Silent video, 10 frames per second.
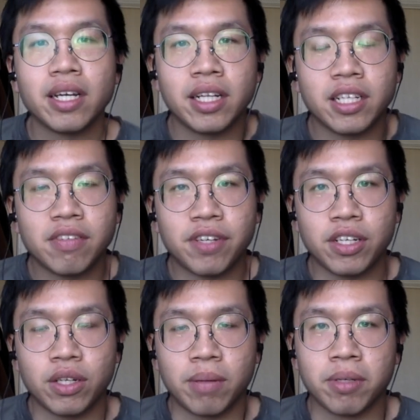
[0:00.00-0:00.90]
In this
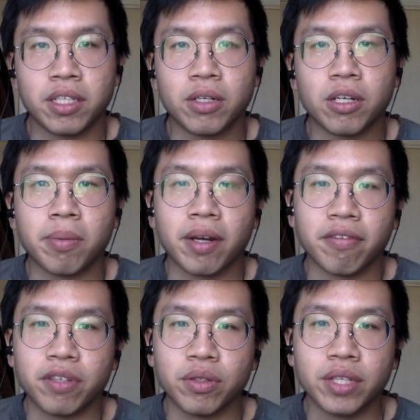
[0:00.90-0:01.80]
video, I'm going to talk about a
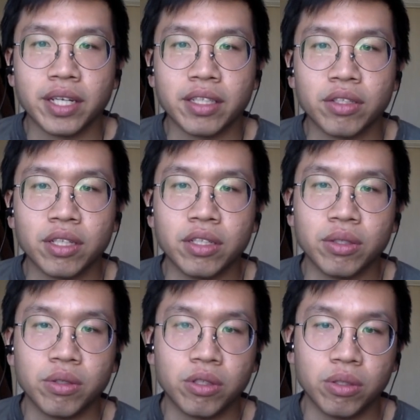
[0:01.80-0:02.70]
few things you can
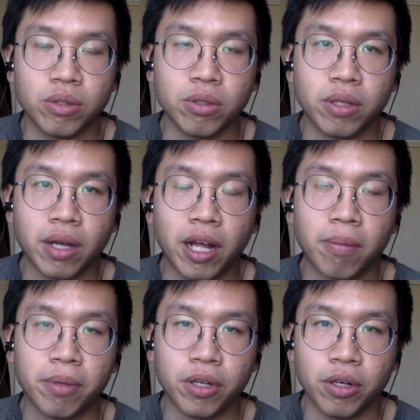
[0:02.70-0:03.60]
do to
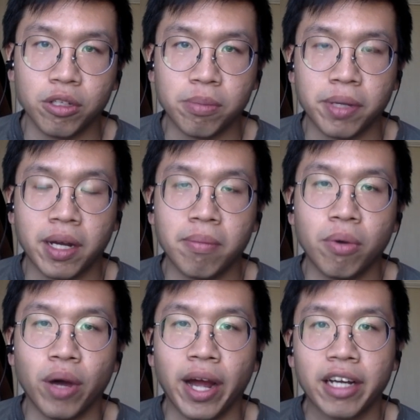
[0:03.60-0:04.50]
help your notes become
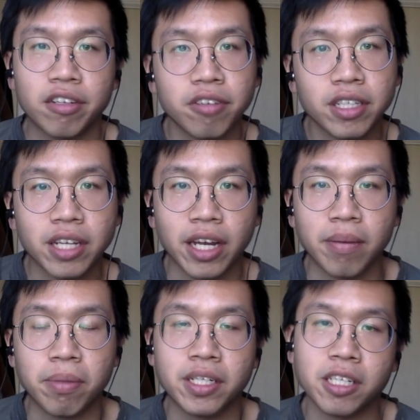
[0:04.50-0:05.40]
more accurate and
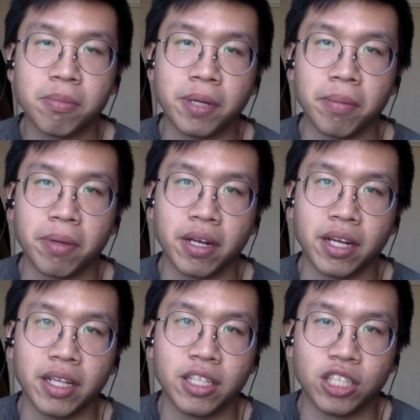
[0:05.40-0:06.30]
participate better
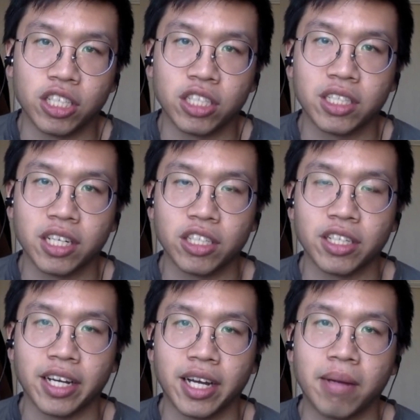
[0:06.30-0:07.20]
in the judge discussion
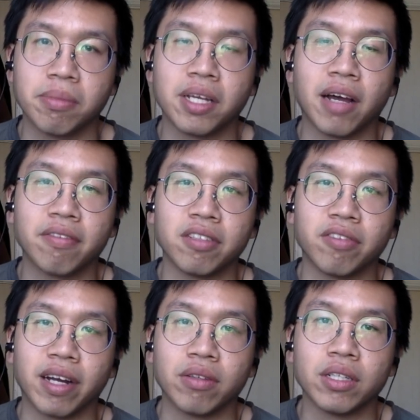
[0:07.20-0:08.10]
that comes after the
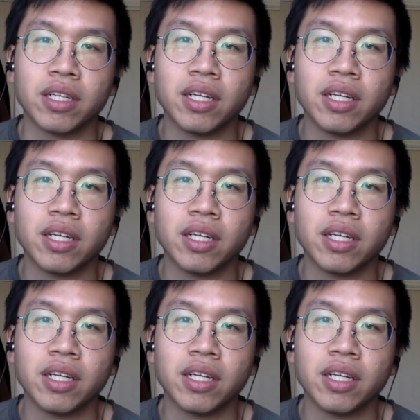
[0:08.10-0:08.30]
round.